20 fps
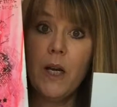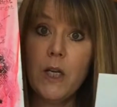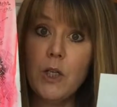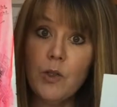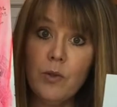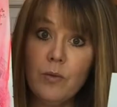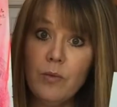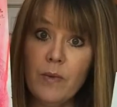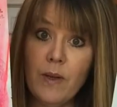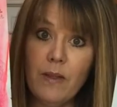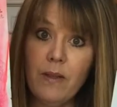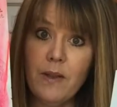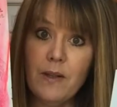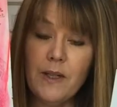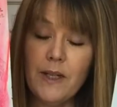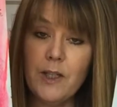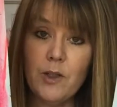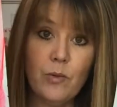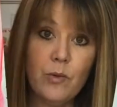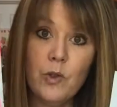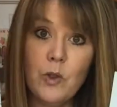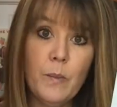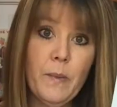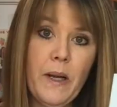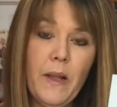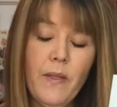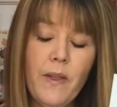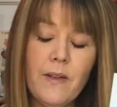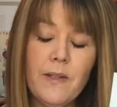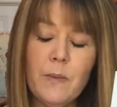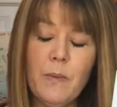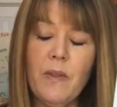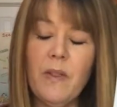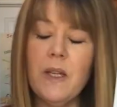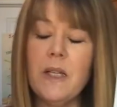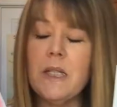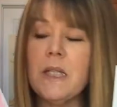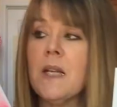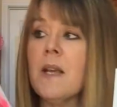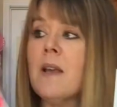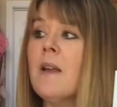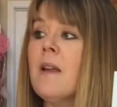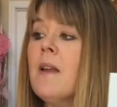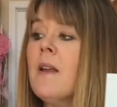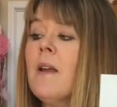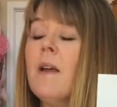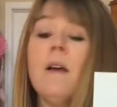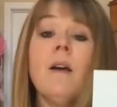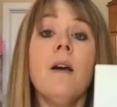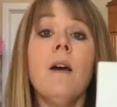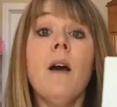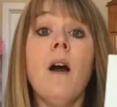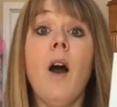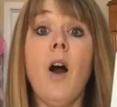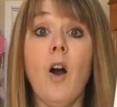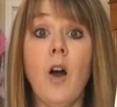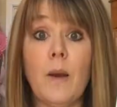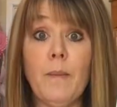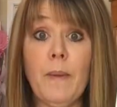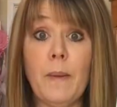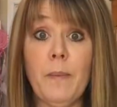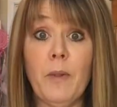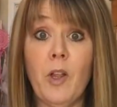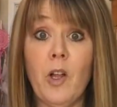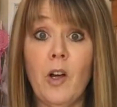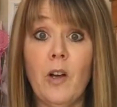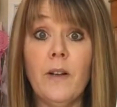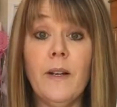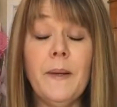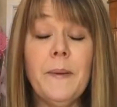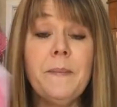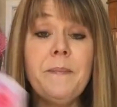I do with it. I do so many things with it on my blog.